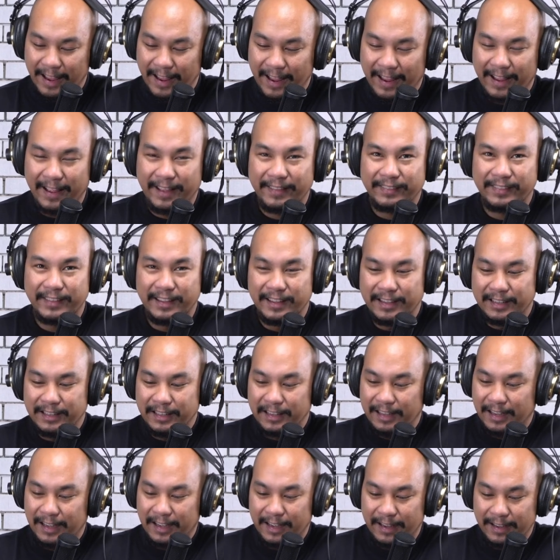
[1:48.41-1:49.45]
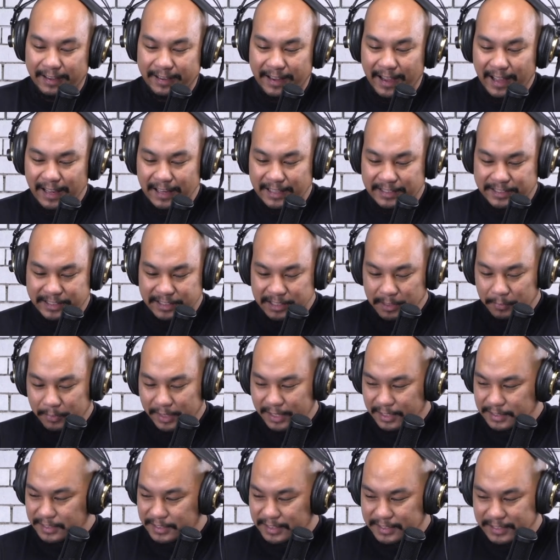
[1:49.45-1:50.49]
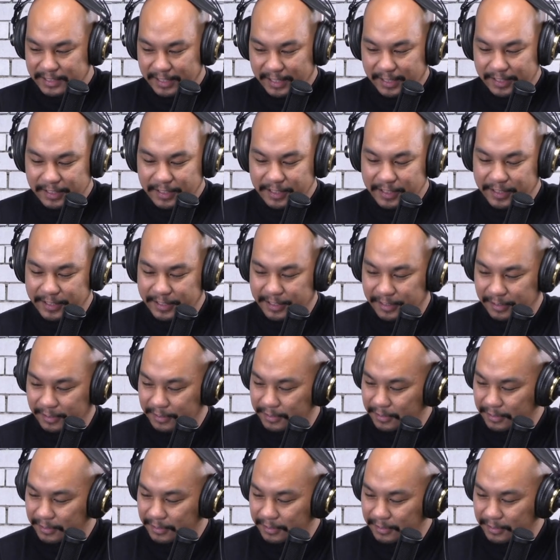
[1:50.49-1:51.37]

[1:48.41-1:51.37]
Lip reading: And yeah, let's see what else is in here.